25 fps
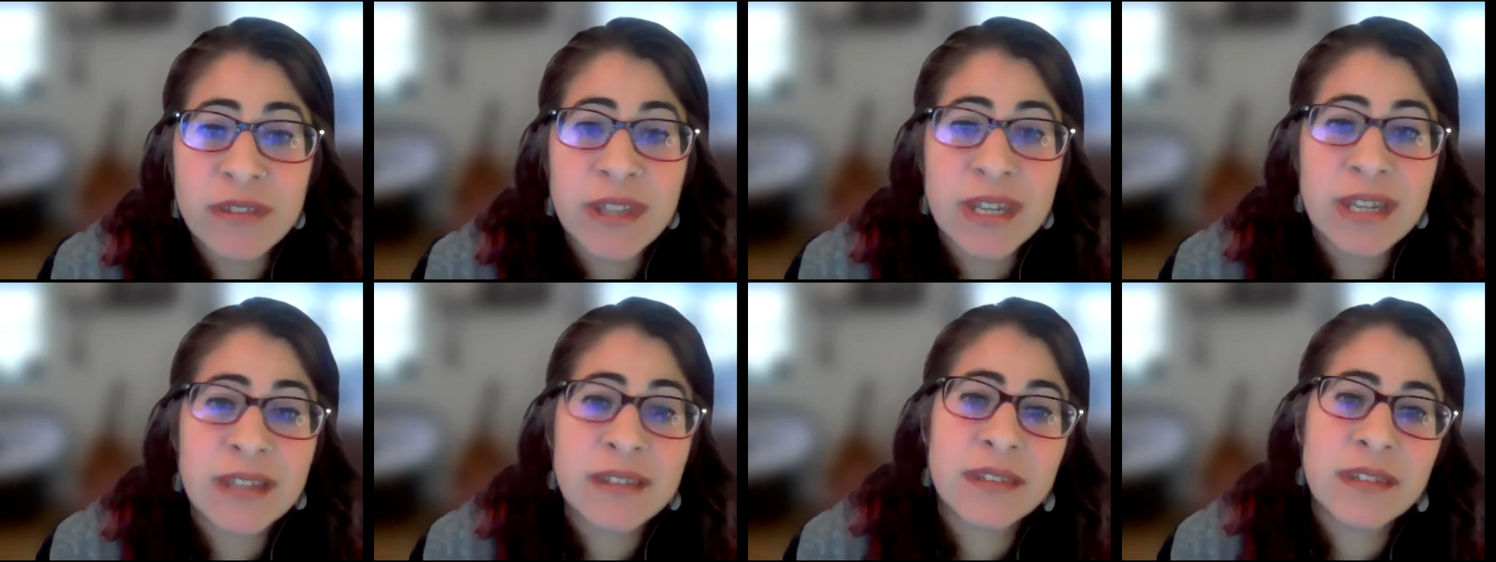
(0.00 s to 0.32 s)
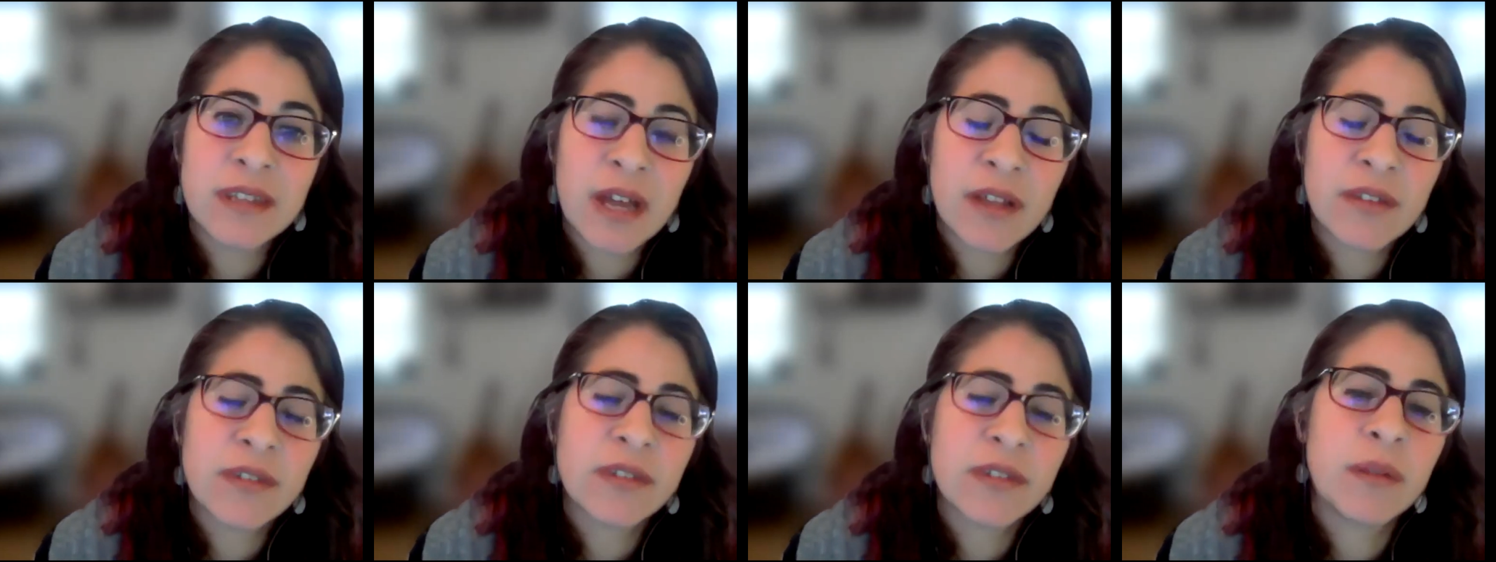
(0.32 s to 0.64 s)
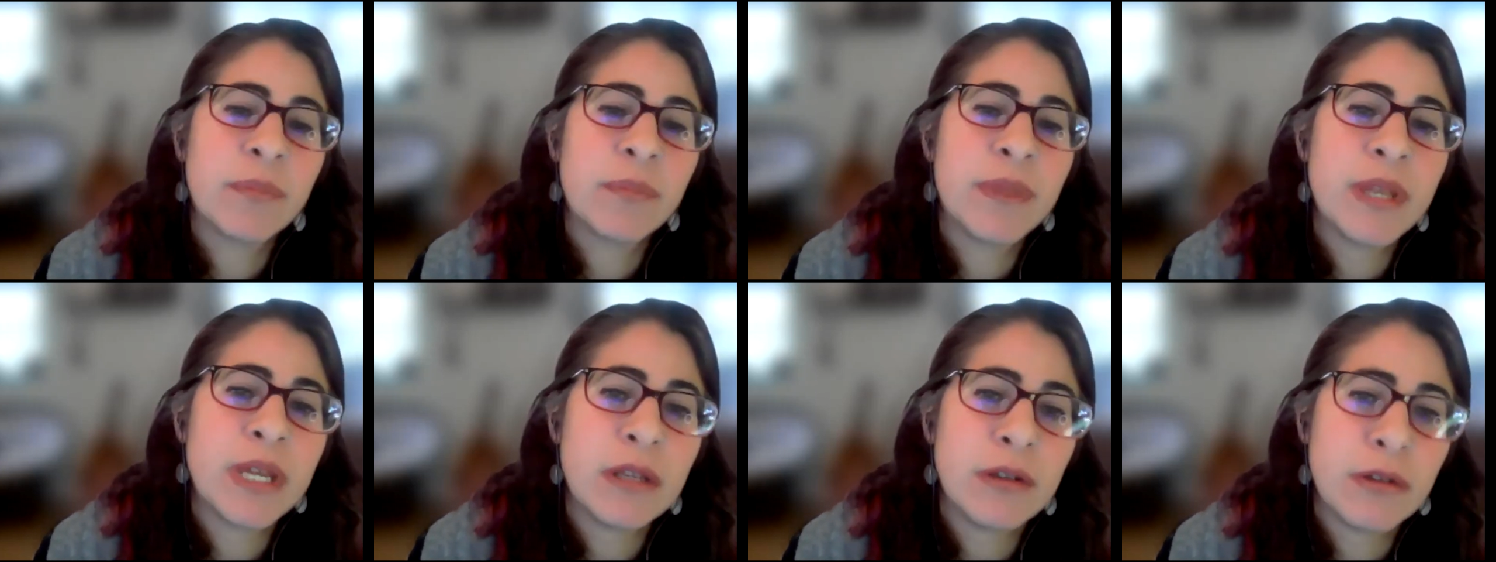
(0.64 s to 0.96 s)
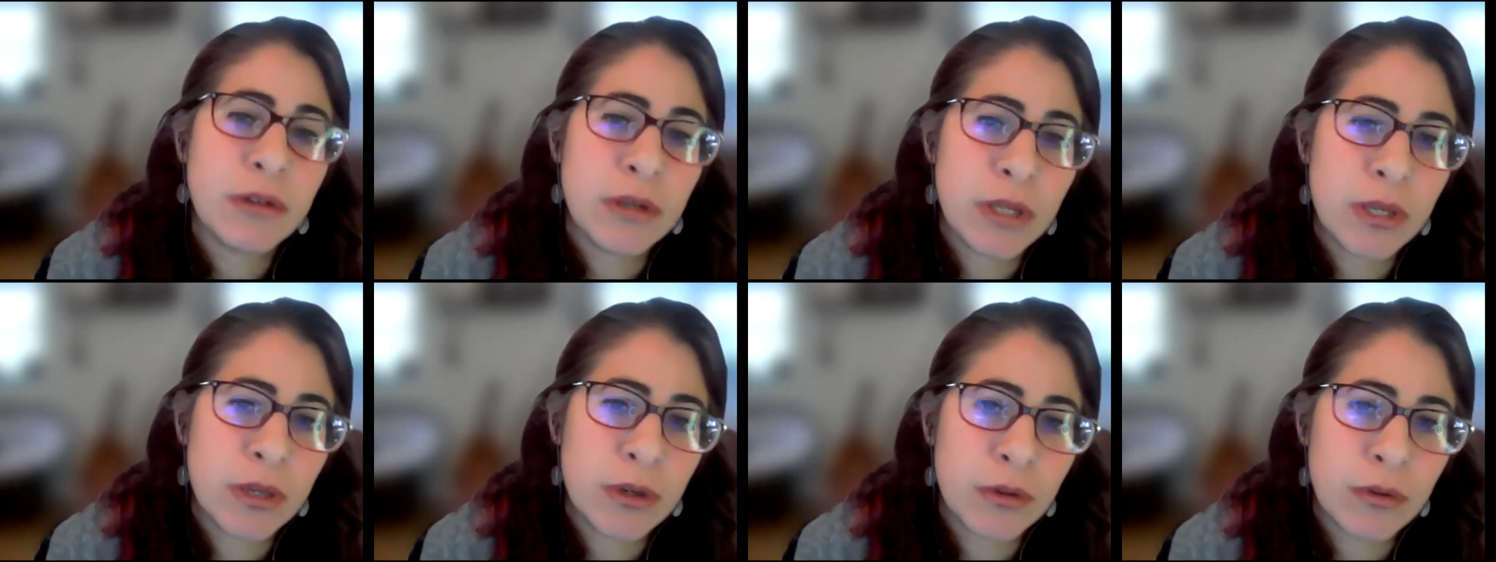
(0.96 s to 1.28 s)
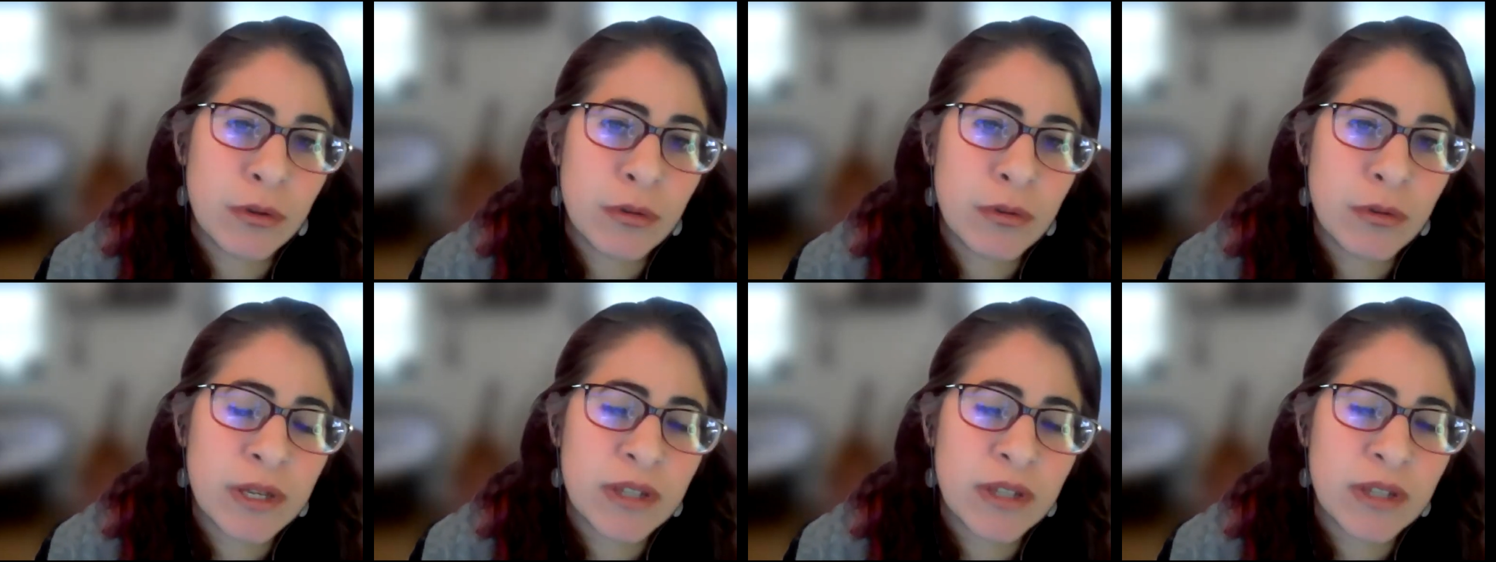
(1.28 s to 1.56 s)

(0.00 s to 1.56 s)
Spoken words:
that it's not something new.